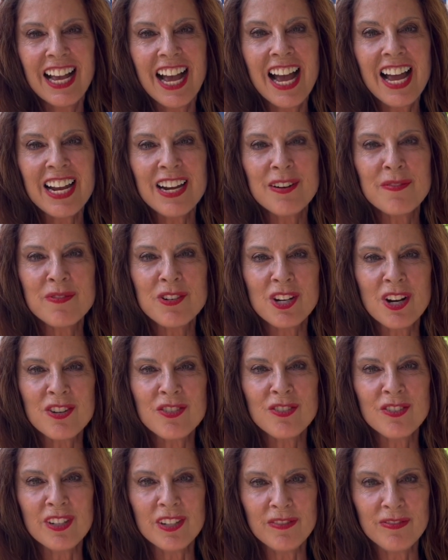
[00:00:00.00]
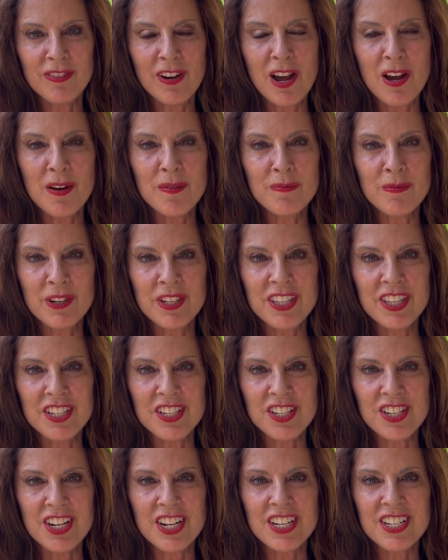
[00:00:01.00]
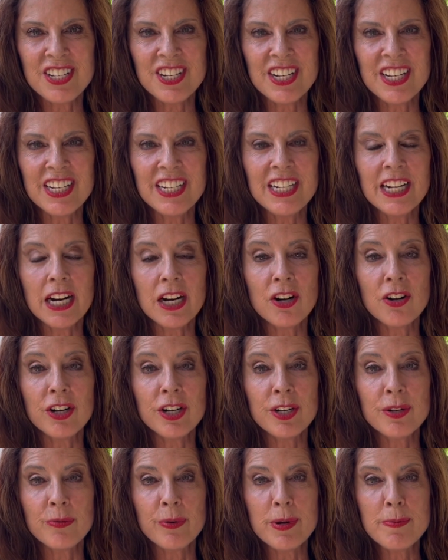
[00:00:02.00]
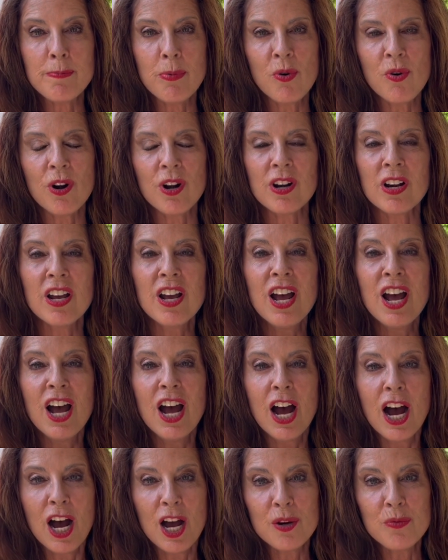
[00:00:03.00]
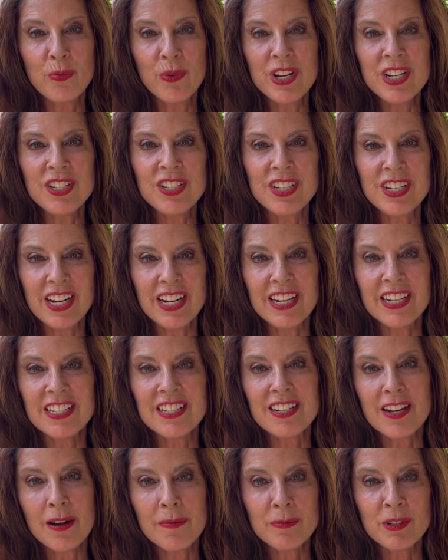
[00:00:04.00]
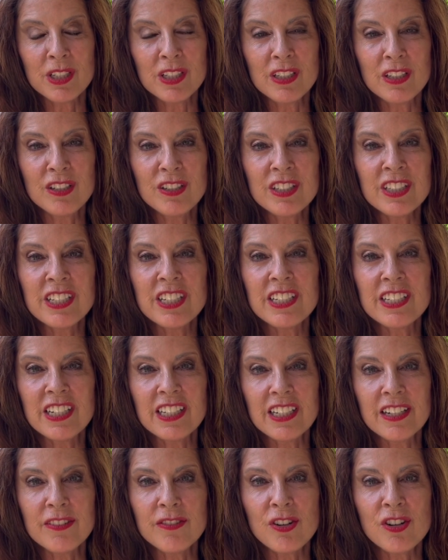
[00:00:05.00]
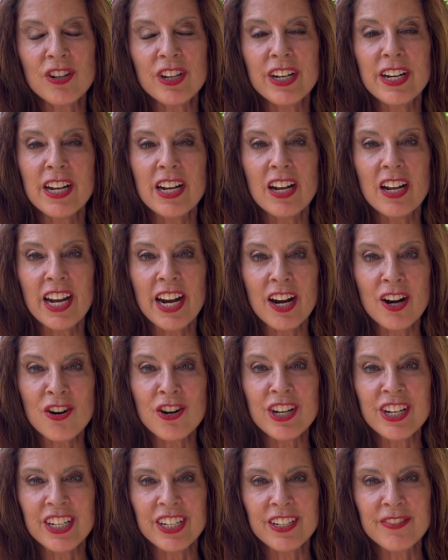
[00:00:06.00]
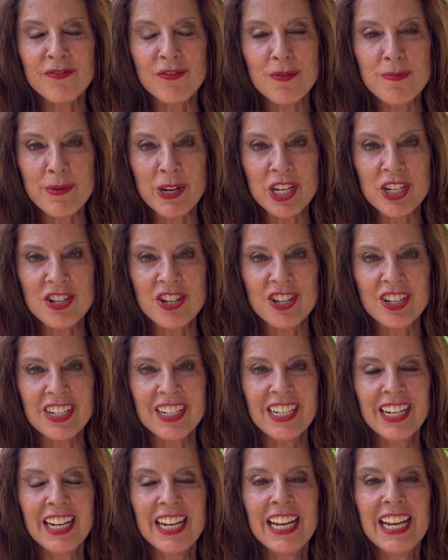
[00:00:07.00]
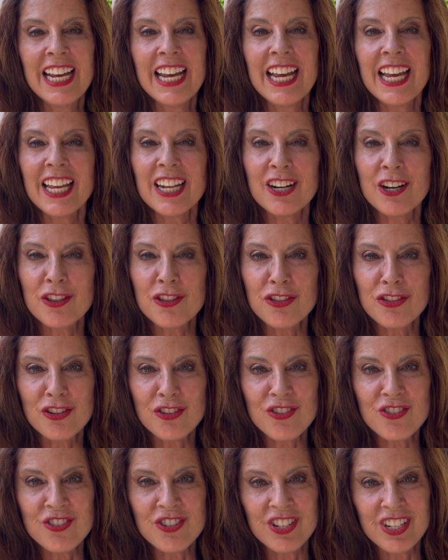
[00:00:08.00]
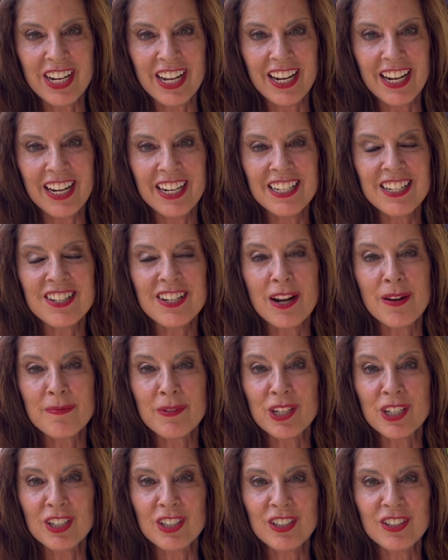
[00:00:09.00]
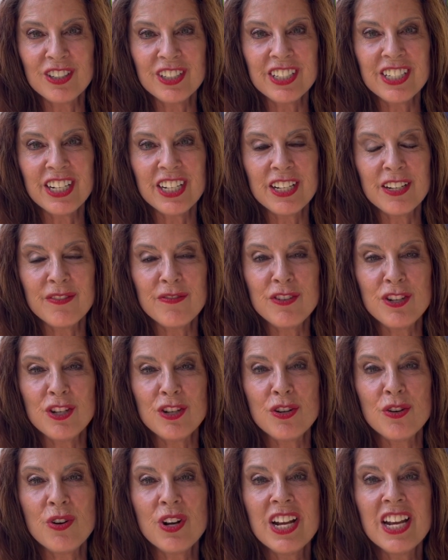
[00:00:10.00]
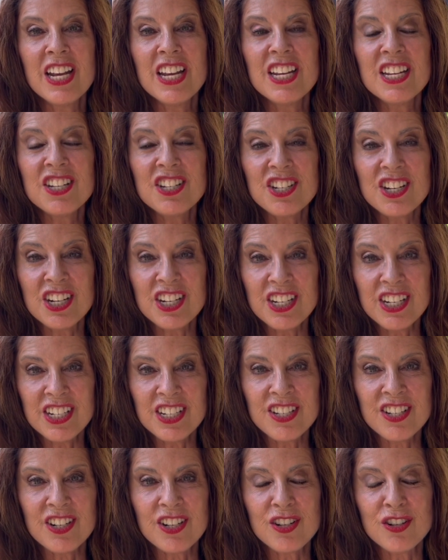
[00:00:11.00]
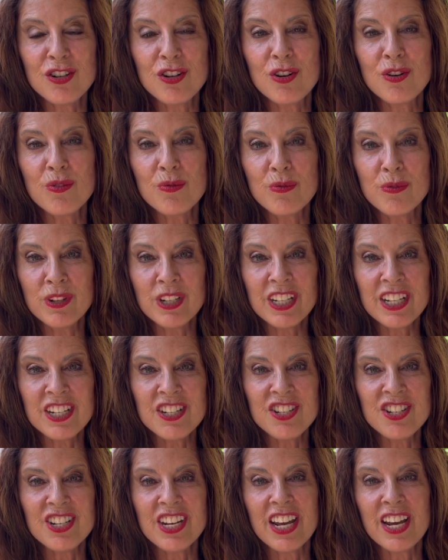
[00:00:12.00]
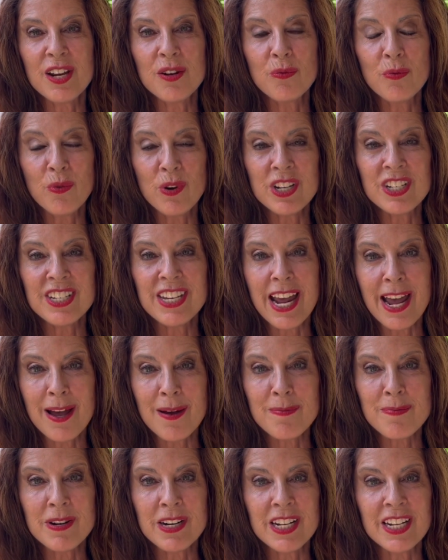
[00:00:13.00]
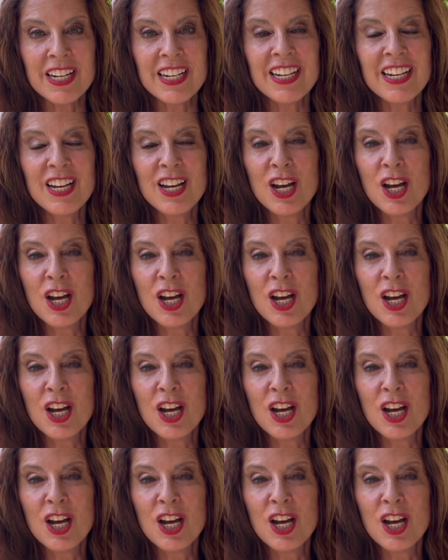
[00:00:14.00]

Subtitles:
Hi, I'm Sandra LaFlamme with the Siesta Key Area Report. On Wednesdays, I'm going to look to deliver area information, and on Thursdays, I'm going to look to give you statistical real estate, what's happening,